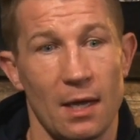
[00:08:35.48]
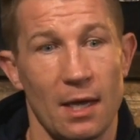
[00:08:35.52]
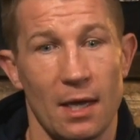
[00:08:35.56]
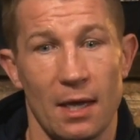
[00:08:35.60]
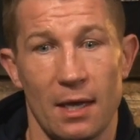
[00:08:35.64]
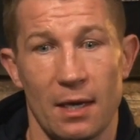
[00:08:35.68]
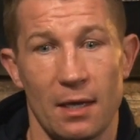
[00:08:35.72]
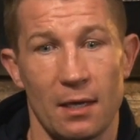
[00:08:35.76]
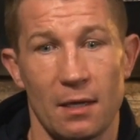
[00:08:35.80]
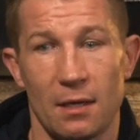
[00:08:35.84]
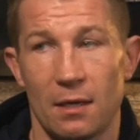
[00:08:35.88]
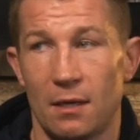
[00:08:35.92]

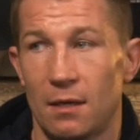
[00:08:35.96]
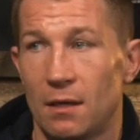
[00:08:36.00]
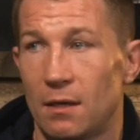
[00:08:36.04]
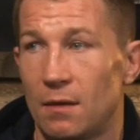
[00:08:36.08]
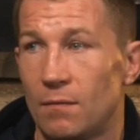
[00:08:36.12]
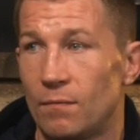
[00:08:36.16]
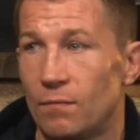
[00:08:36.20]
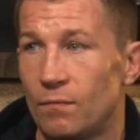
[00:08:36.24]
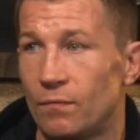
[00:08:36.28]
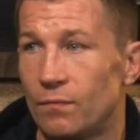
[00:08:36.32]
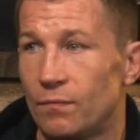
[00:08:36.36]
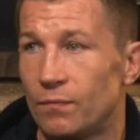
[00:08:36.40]
As, uh, did he
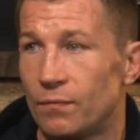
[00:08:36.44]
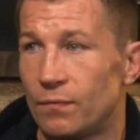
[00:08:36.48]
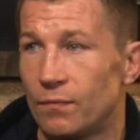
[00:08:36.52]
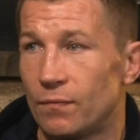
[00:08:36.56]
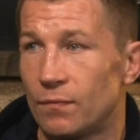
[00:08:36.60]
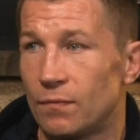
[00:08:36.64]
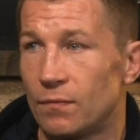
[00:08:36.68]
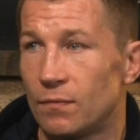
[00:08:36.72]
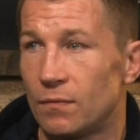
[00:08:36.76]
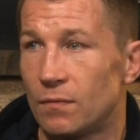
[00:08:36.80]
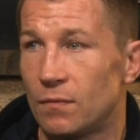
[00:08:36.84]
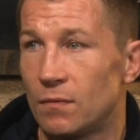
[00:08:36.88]
mean that in a
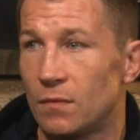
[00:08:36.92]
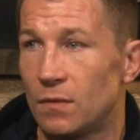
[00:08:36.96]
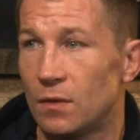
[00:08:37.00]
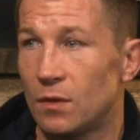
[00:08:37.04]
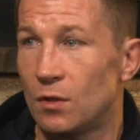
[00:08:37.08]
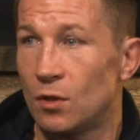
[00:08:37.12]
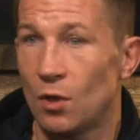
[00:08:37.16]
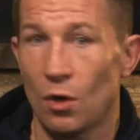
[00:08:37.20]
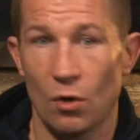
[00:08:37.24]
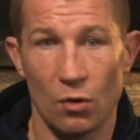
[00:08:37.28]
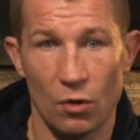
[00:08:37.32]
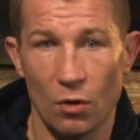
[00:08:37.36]
negative way?
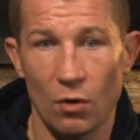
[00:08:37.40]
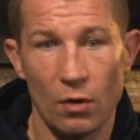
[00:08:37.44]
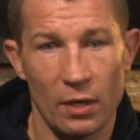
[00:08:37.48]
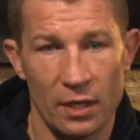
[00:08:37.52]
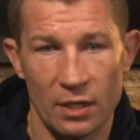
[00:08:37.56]
No, no,